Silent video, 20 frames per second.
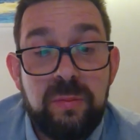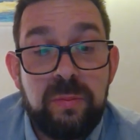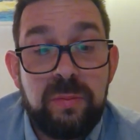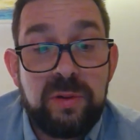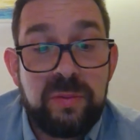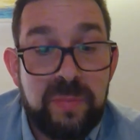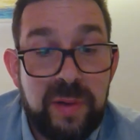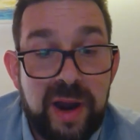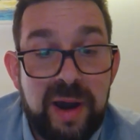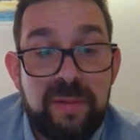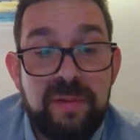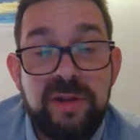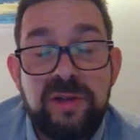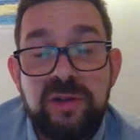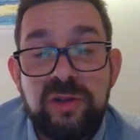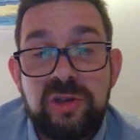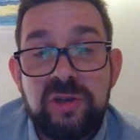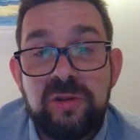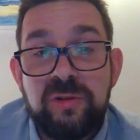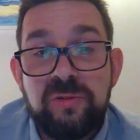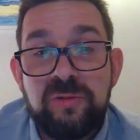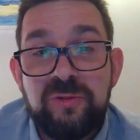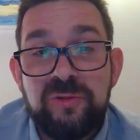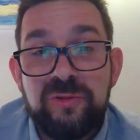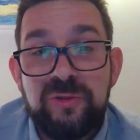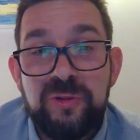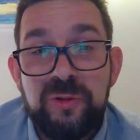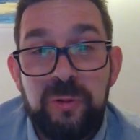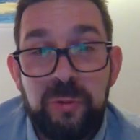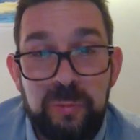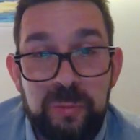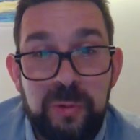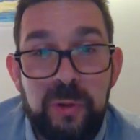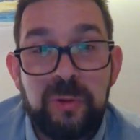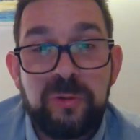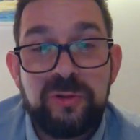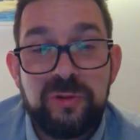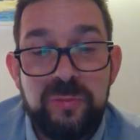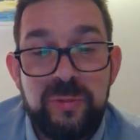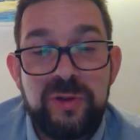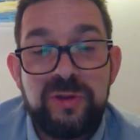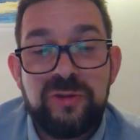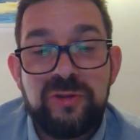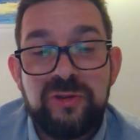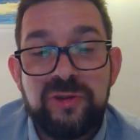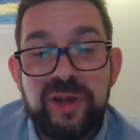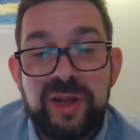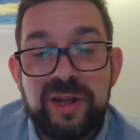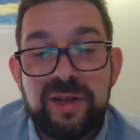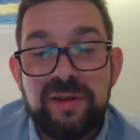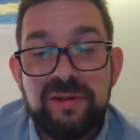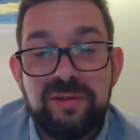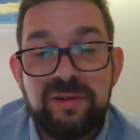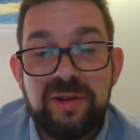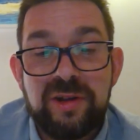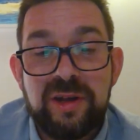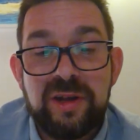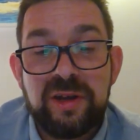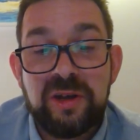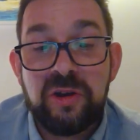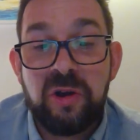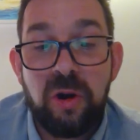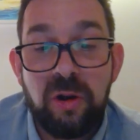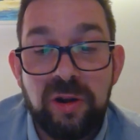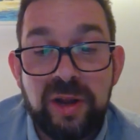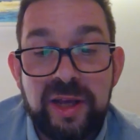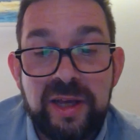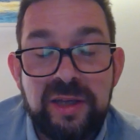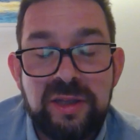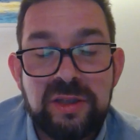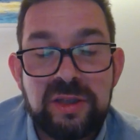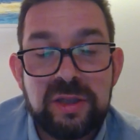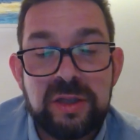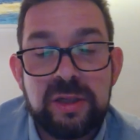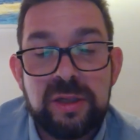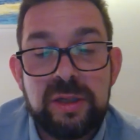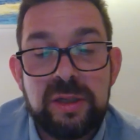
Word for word: with parents and Bloxhamists and, and colleagues.